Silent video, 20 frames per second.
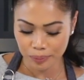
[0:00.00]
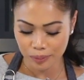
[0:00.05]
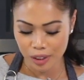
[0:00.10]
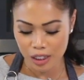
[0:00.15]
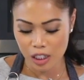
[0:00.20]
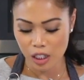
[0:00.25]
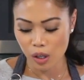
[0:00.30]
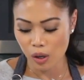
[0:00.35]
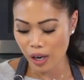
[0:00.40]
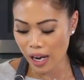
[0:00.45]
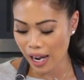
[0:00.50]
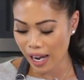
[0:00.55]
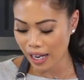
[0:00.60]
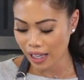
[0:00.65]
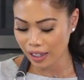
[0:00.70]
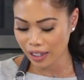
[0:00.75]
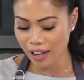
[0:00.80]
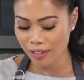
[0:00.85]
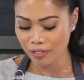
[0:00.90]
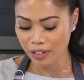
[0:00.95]
So
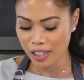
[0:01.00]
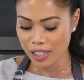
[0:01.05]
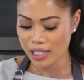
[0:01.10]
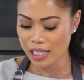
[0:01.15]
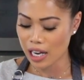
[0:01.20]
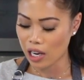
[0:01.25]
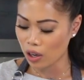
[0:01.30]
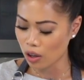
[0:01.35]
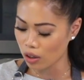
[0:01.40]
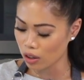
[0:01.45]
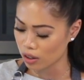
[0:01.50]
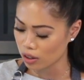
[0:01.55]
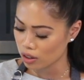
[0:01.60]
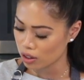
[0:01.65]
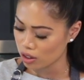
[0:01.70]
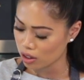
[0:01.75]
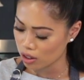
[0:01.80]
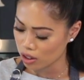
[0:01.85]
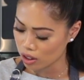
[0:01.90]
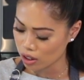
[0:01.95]
I left these out,
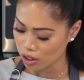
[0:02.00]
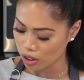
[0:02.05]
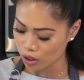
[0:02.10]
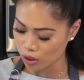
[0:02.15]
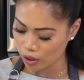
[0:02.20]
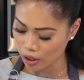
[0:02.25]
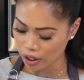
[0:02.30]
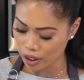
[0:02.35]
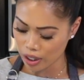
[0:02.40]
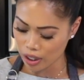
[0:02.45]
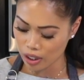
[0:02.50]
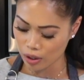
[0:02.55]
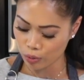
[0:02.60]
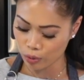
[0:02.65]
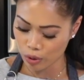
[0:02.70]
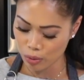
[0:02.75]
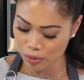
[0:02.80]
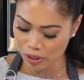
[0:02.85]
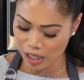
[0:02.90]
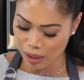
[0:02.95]
so they're
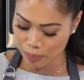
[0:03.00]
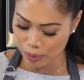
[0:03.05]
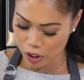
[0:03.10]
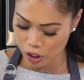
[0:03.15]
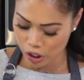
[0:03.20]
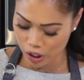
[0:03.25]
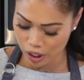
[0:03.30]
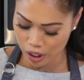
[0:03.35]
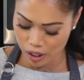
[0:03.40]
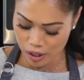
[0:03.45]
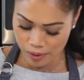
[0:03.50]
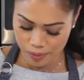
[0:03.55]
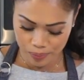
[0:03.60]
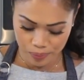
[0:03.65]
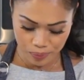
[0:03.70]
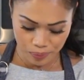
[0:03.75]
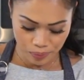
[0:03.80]
room temperature